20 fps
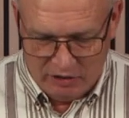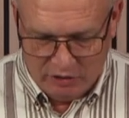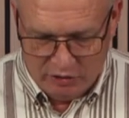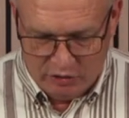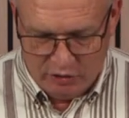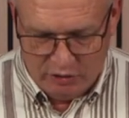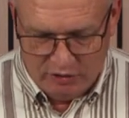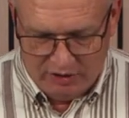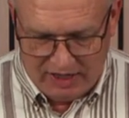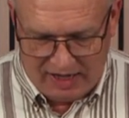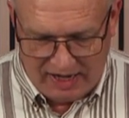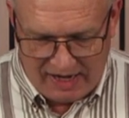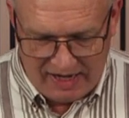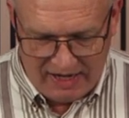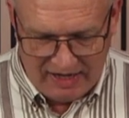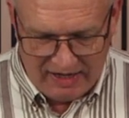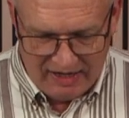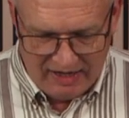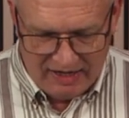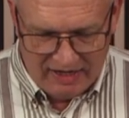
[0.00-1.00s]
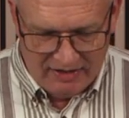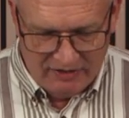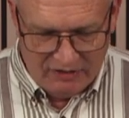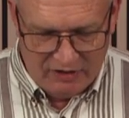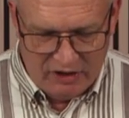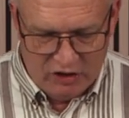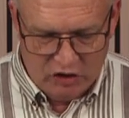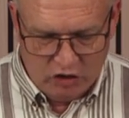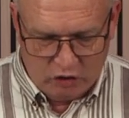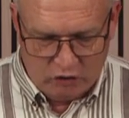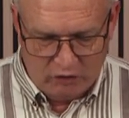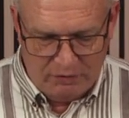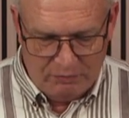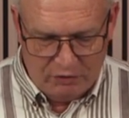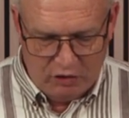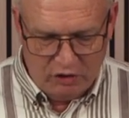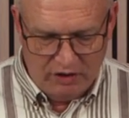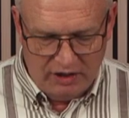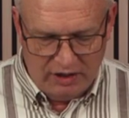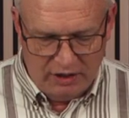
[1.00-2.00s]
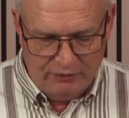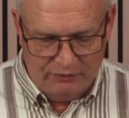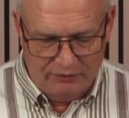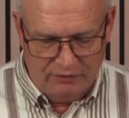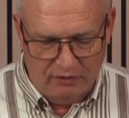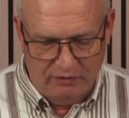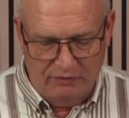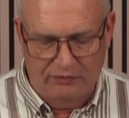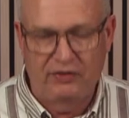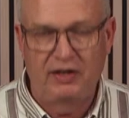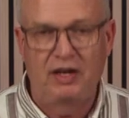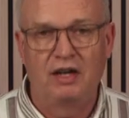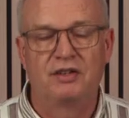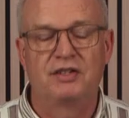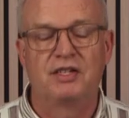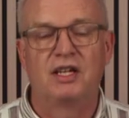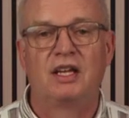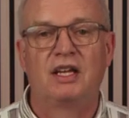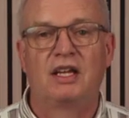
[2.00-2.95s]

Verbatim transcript: "Today this scripture is fulfilled